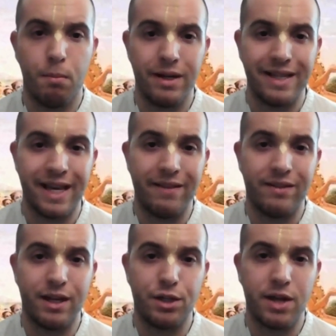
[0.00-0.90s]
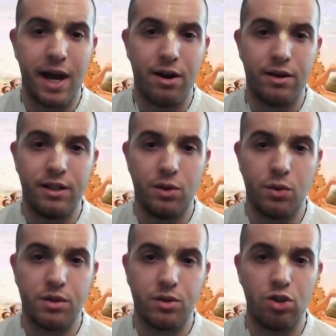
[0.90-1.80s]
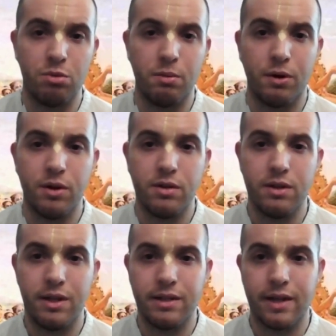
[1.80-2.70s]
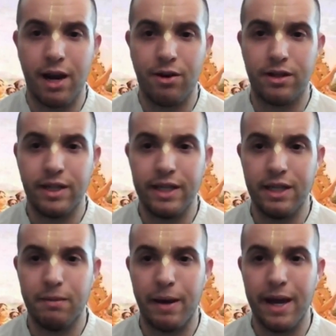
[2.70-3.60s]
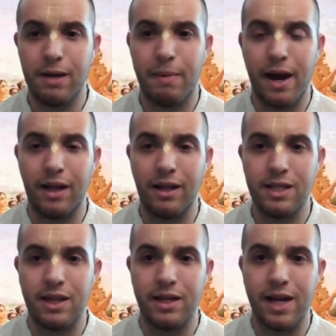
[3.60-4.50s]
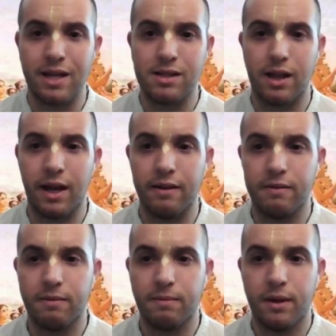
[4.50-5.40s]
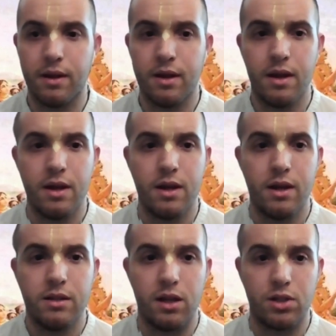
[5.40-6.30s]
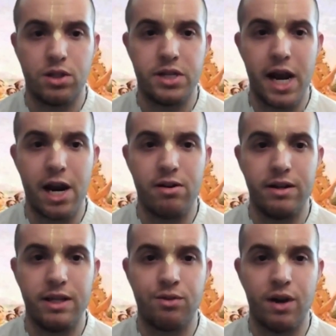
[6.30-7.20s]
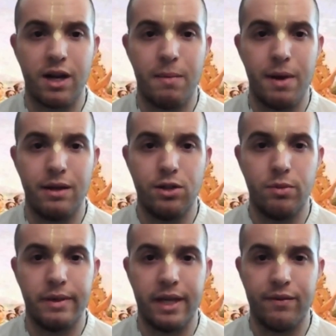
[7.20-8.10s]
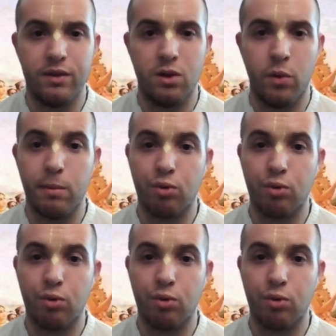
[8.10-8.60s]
Money given in charity to a suitable person is guaranteed bank balance in the next life. Such charity is recommended to be given to a